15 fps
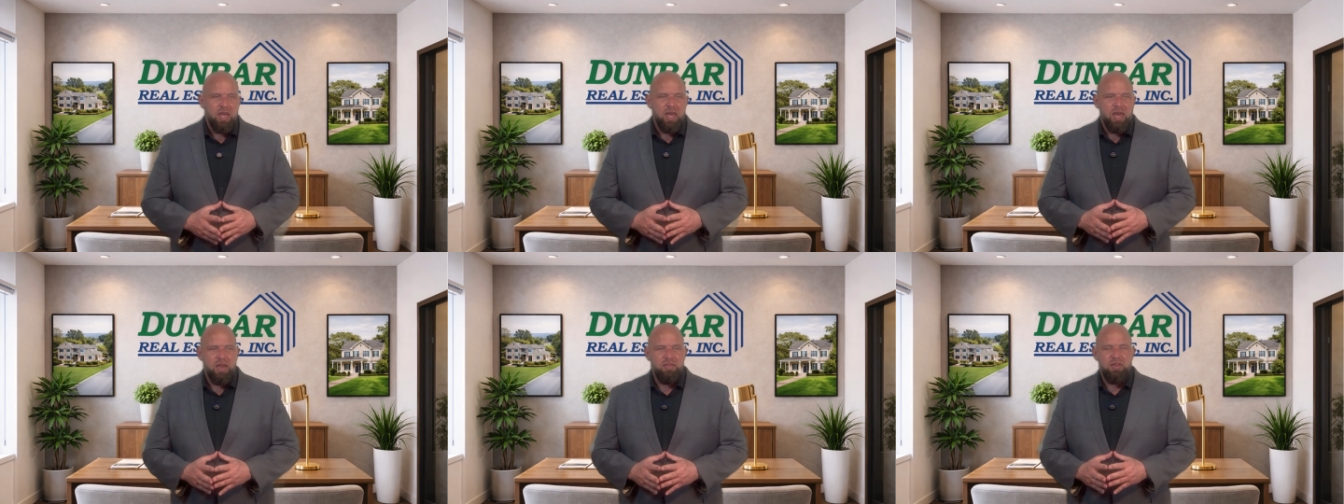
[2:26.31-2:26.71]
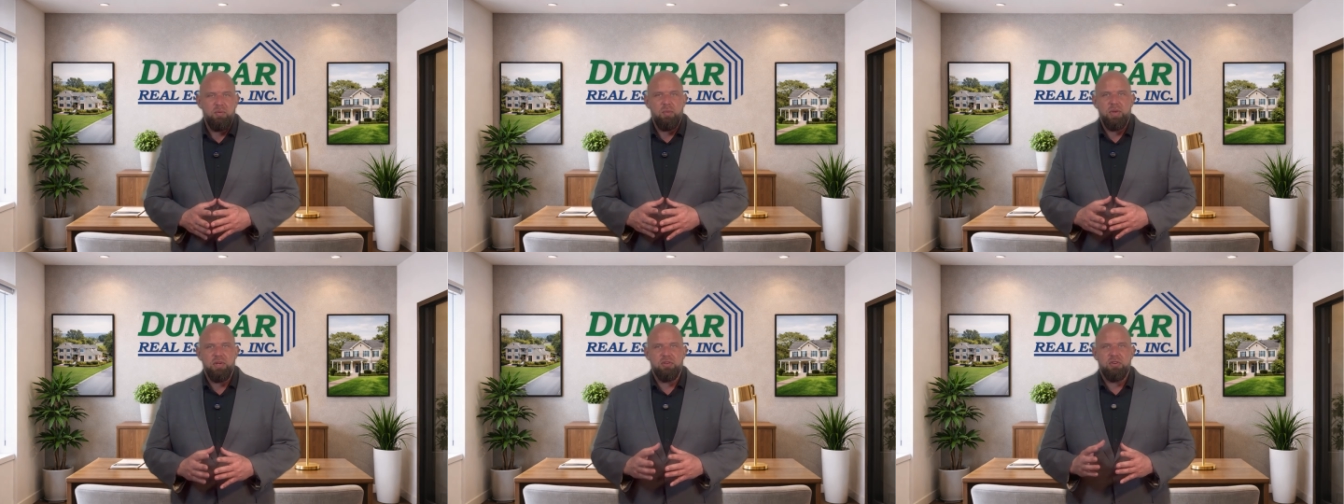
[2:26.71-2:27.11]
And then
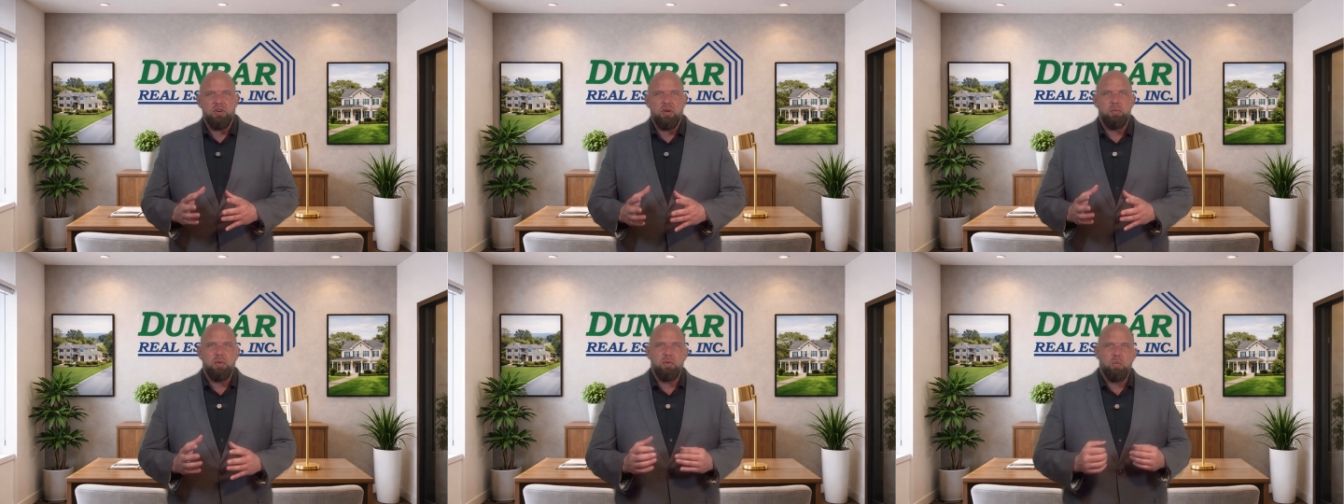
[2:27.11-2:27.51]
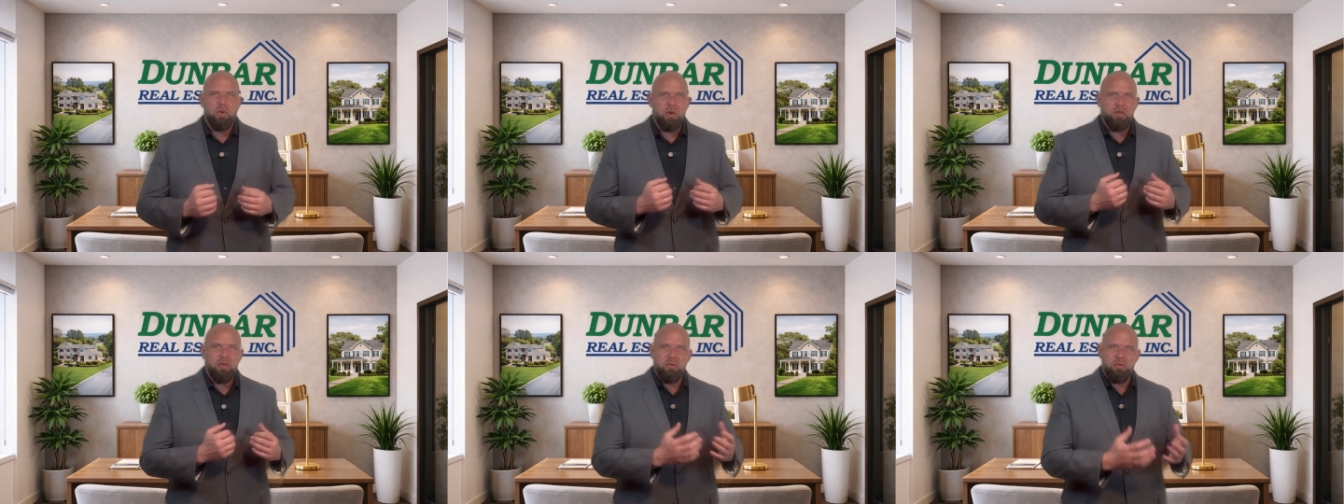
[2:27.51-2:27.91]
we determine
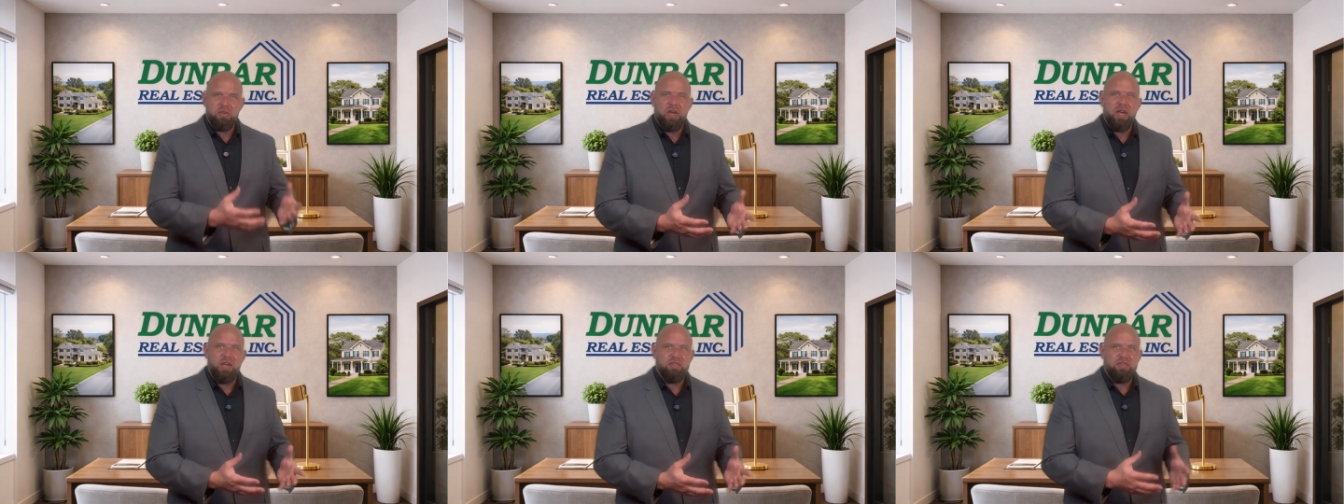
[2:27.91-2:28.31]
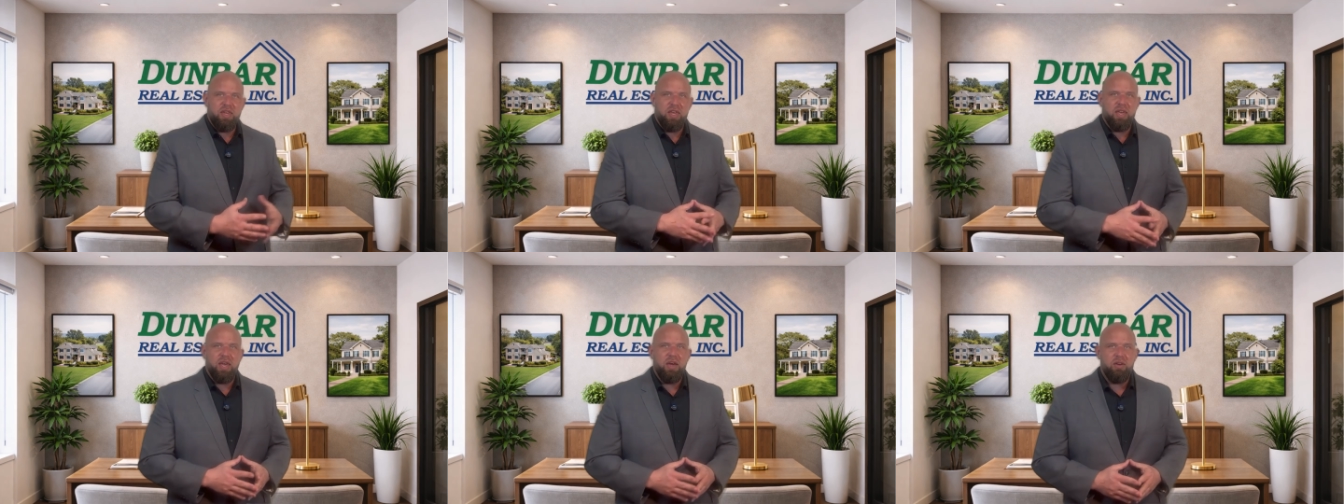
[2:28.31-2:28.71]
where those guys
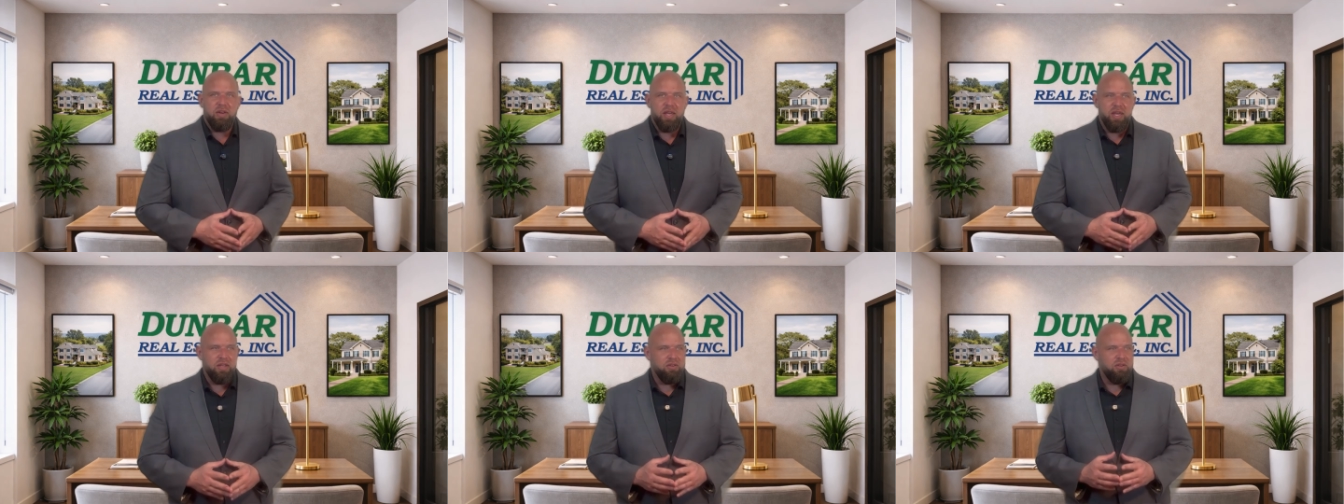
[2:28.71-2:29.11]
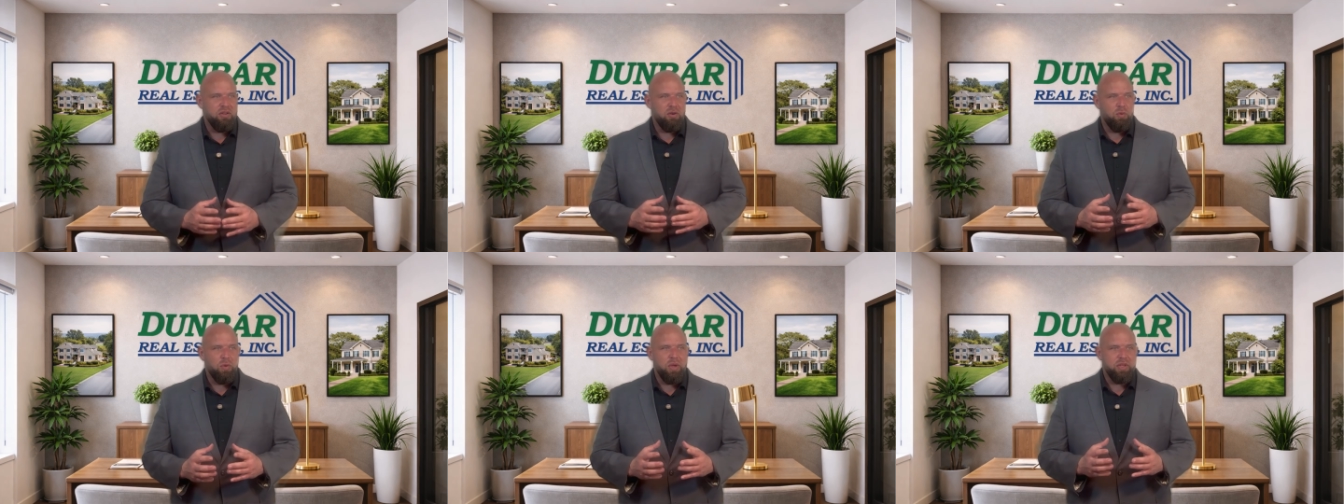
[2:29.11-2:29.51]
hang out at.
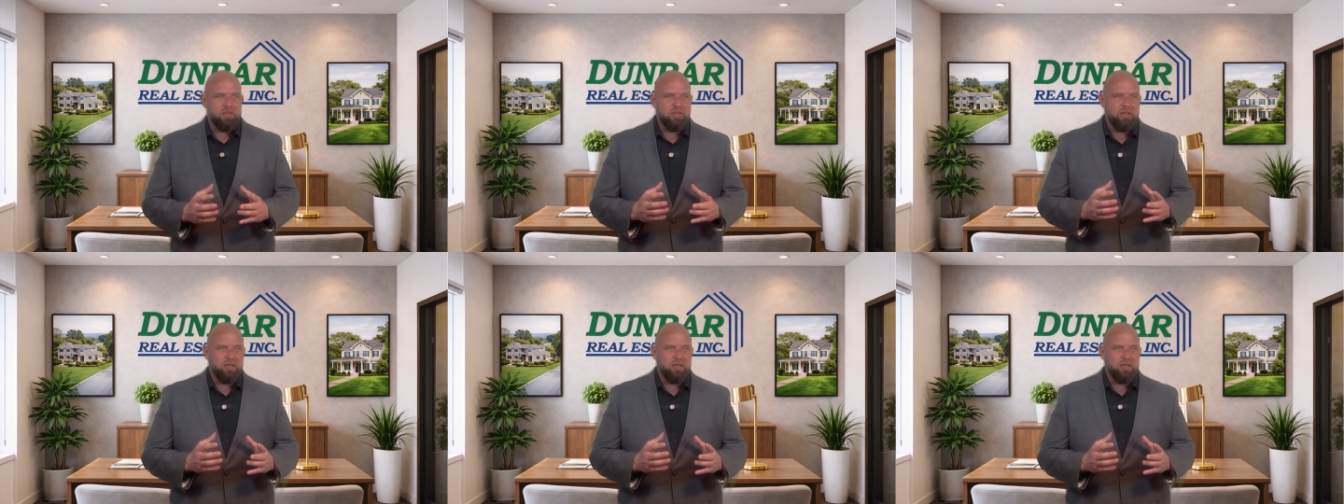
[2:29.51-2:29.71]
What